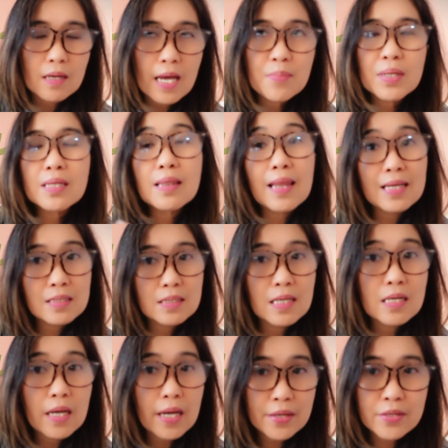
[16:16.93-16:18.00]
I mean less
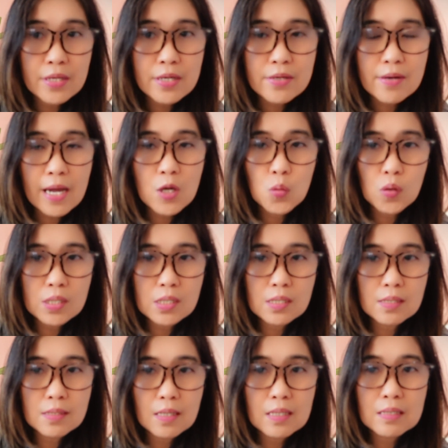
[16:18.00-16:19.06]
than a year, I
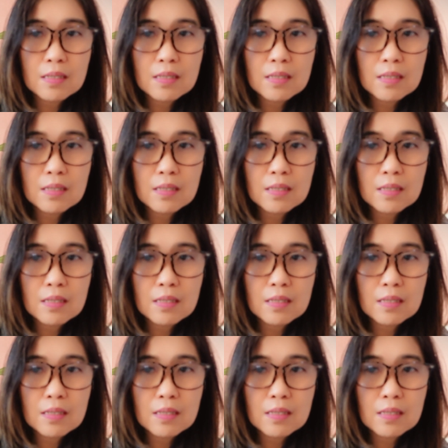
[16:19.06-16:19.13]
was